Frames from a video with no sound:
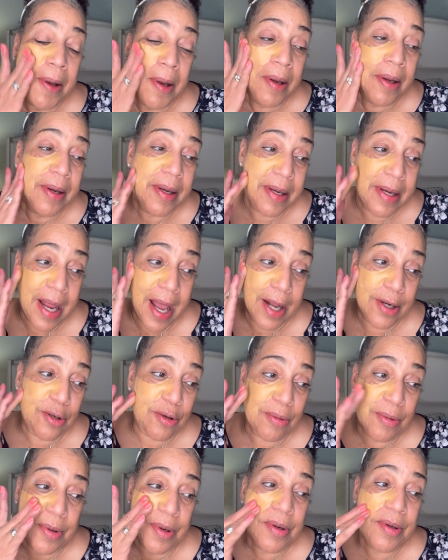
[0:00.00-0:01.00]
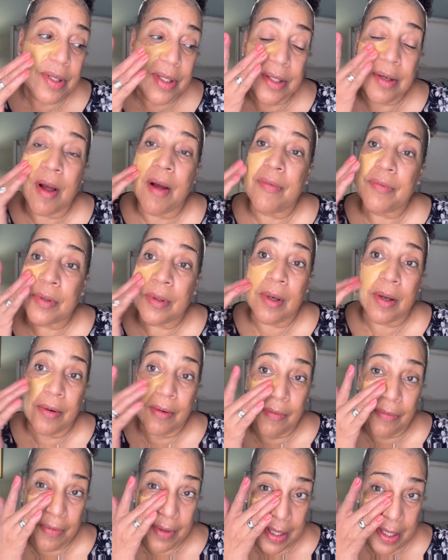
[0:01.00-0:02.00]
natural soft glow
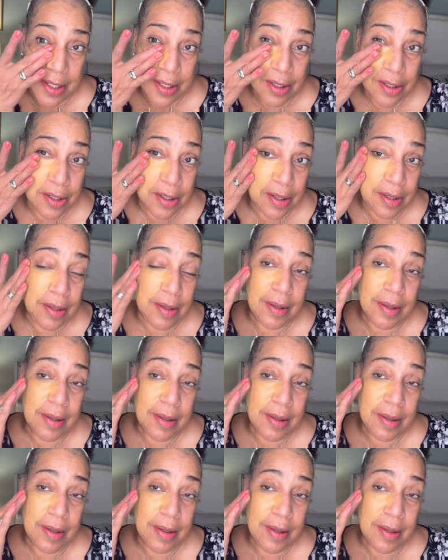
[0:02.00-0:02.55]
finish.